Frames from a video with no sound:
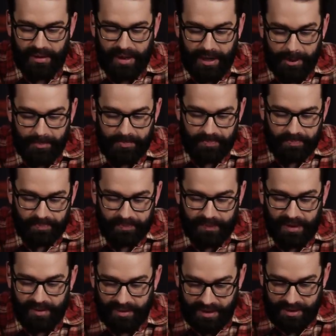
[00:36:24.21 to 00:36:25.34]
Um,
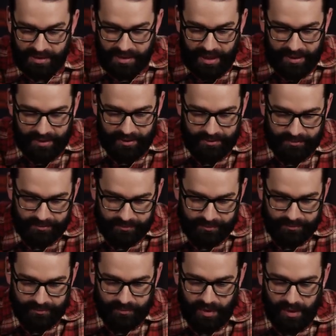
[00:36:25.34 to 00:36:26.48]
they stated,
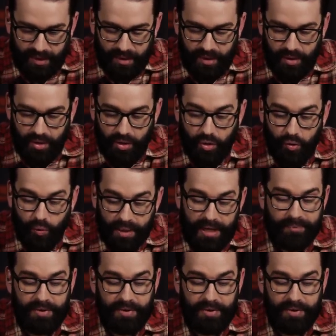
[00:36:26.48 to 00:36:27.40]
we